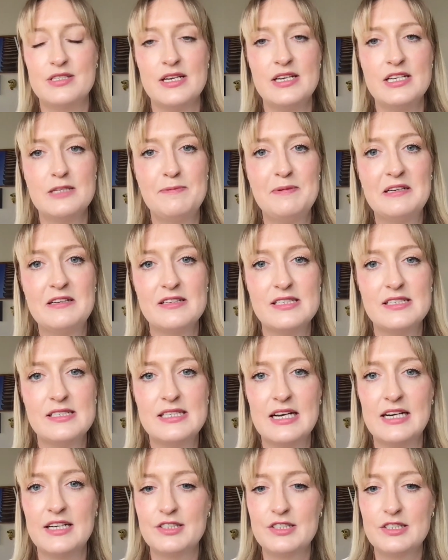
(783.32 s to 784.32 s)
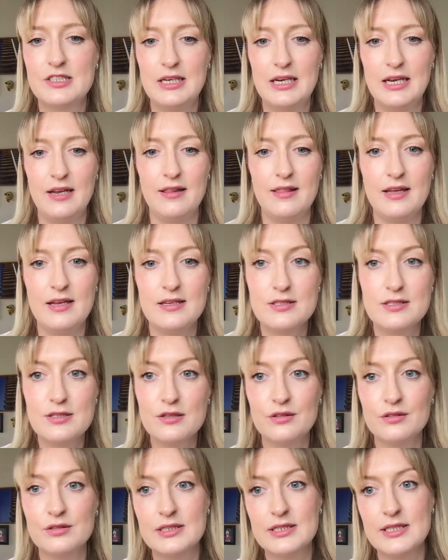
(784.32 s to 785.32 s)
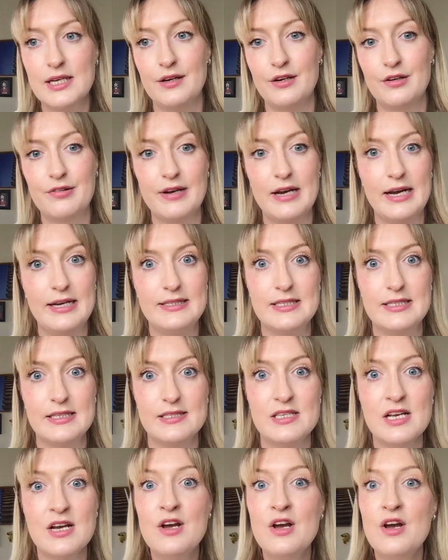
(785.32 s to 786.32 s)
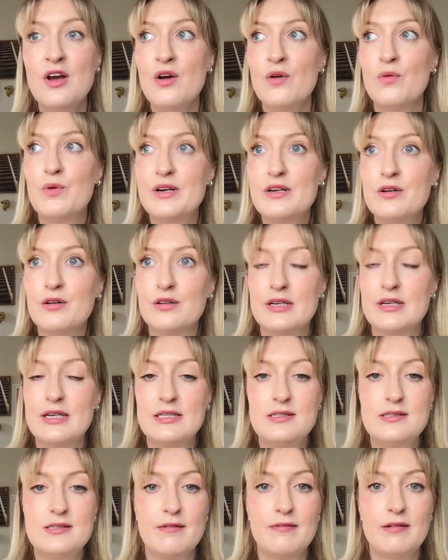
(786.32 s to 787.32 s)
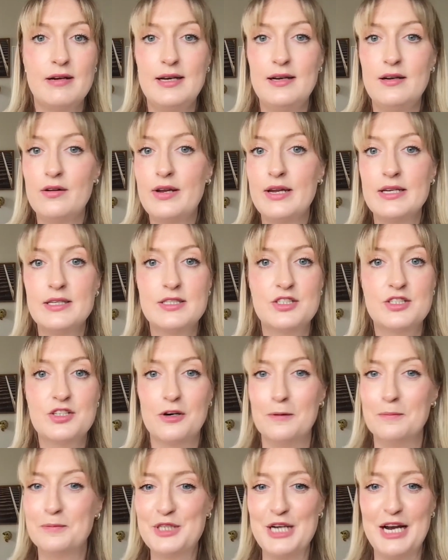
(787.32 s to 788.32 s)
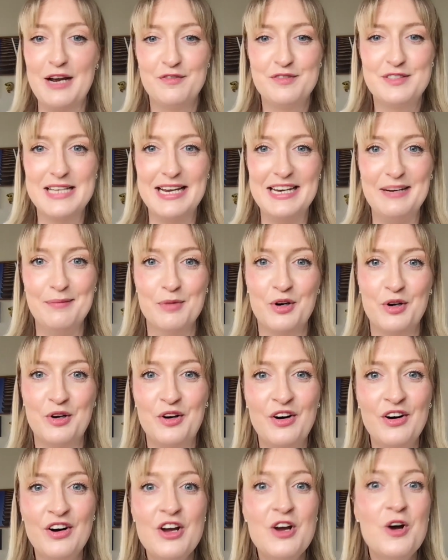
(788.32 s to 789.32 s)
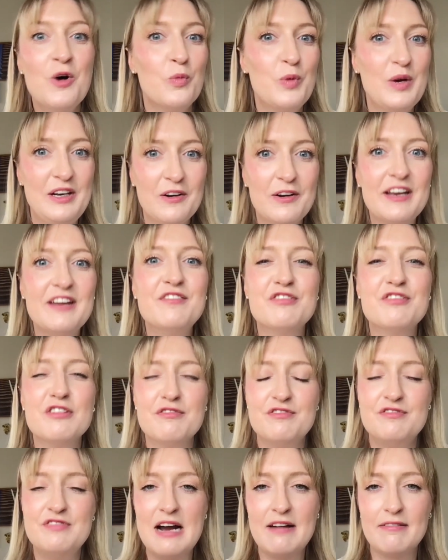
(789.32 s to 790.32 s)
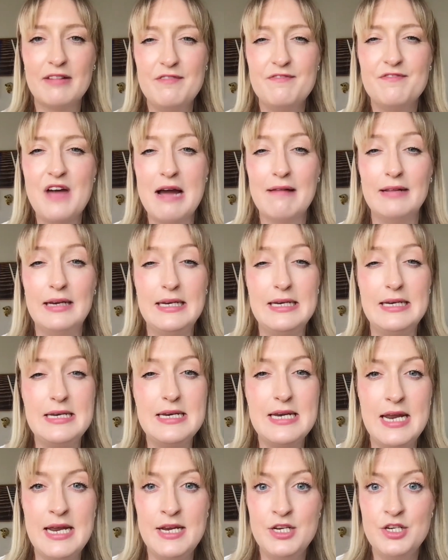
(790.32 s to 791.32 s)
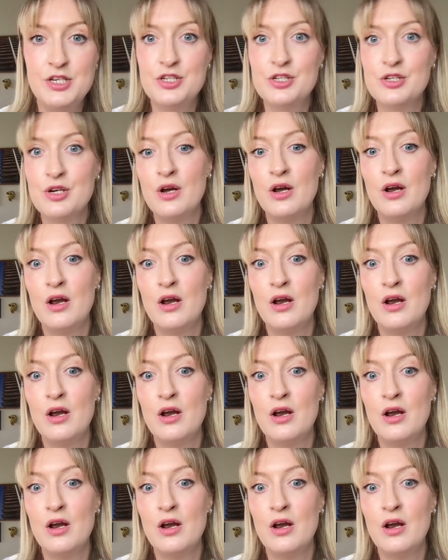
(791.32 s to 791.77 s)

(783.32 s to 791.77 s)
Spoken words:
And it's because actually these content creators, we're not necessarily looking to top chefs anymore. We're looking for very, very niche